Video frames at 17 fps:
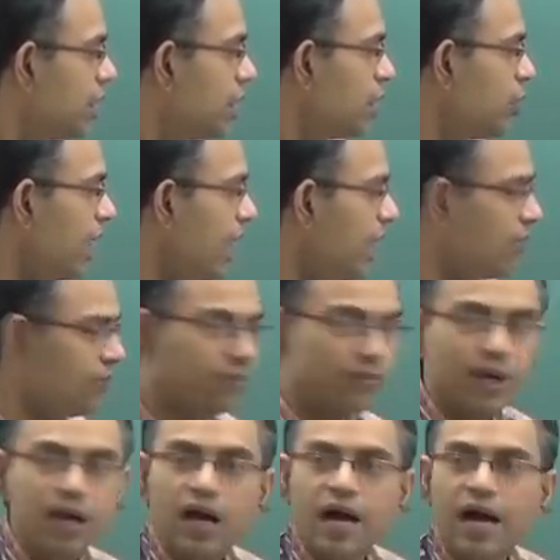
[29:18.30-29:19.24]
you have
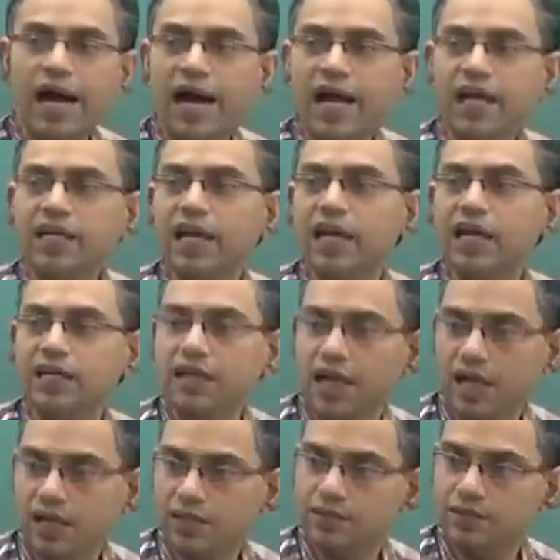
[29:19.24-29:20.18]
higher
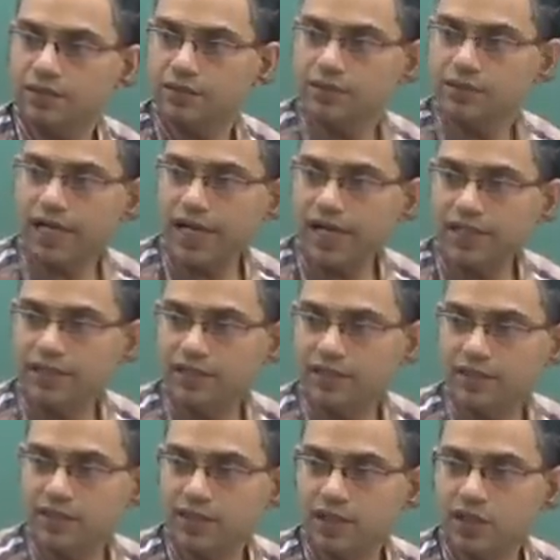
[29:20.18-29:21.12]
delta, right.
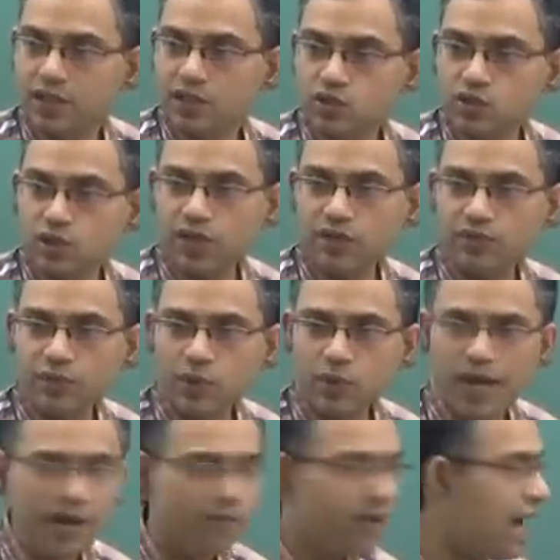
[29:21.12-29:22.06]
So, if you
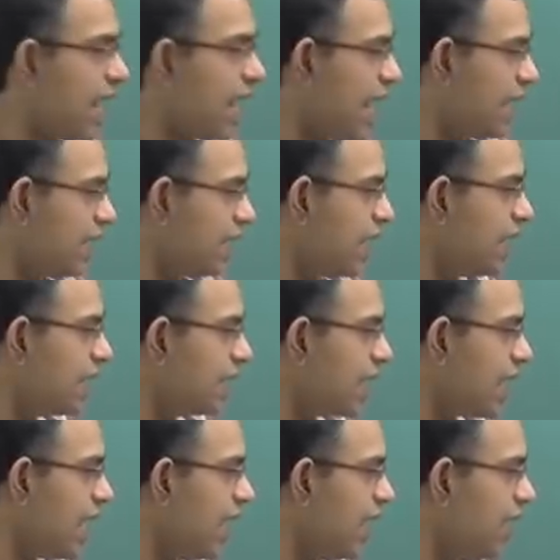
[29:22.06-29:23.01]
have higher
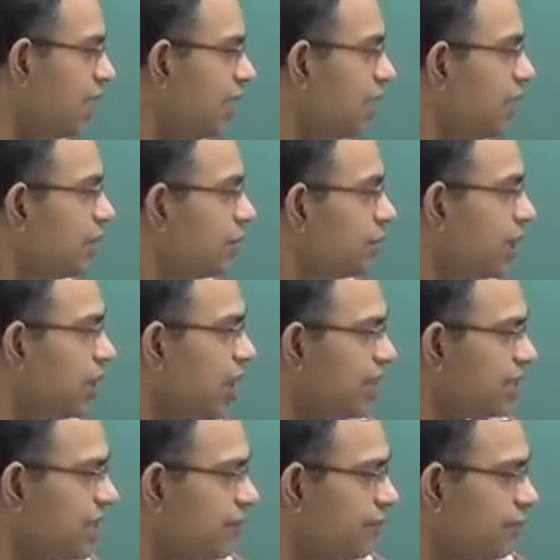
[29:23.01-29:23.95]
delta,
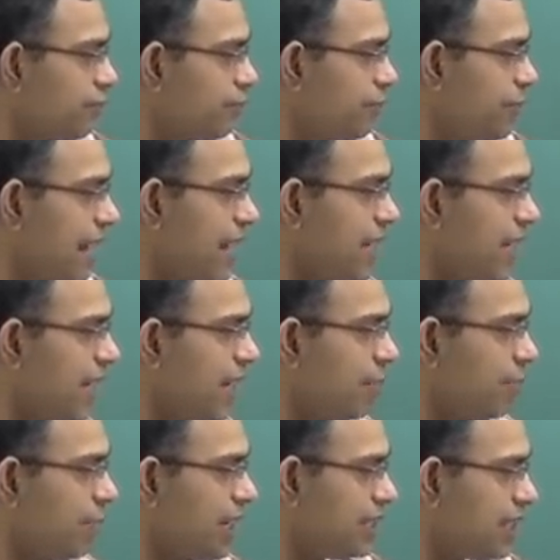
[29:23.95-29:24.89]
because the Prandtl
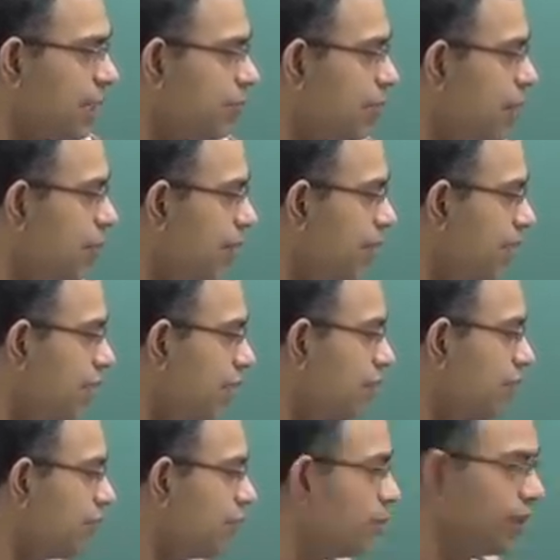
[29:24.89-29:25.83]
number is a property of
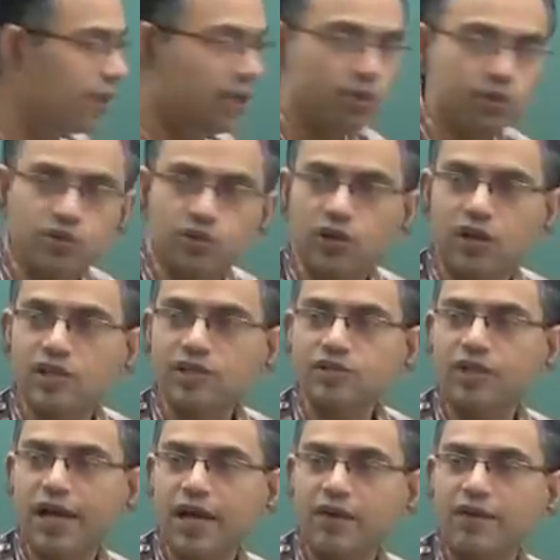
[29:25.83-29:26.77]
the fluid, you should
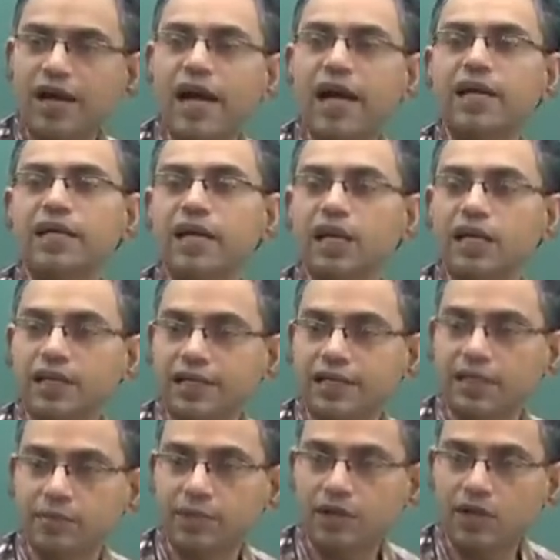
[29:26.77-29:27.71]
also have higher delta
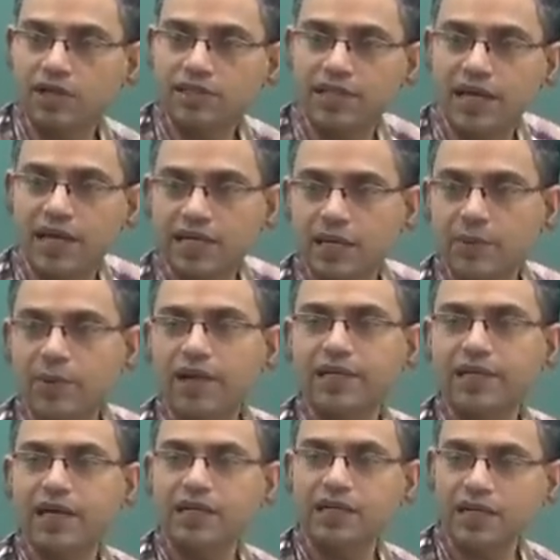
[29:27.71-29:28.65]
T, because delta by
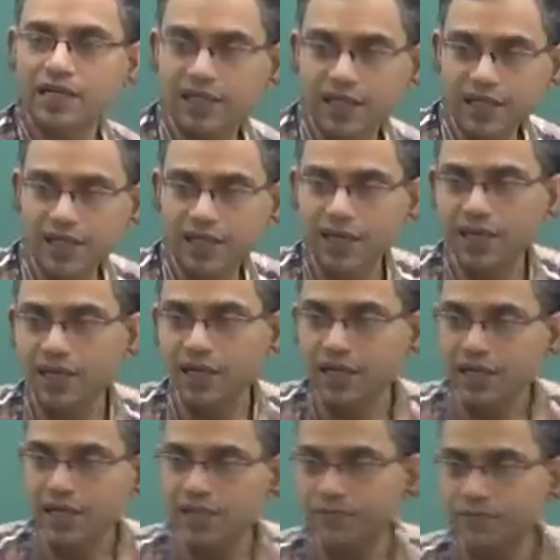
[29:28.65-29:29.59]
delta T
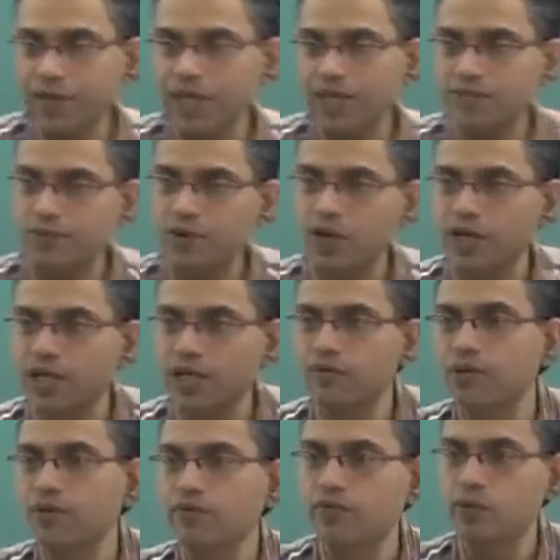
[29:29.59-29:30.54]
is fixed for a
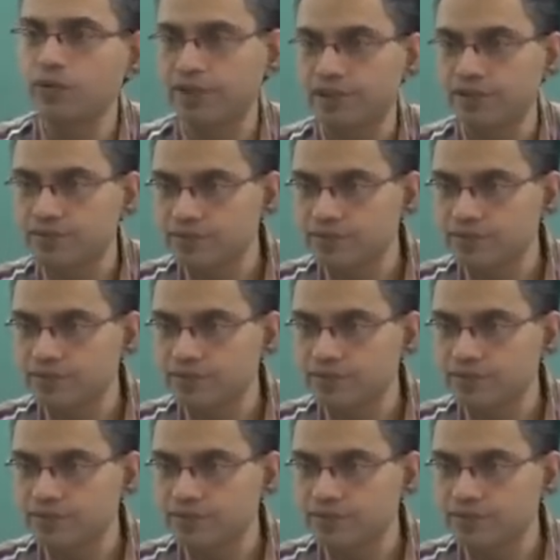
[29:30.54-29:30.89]
given fluid.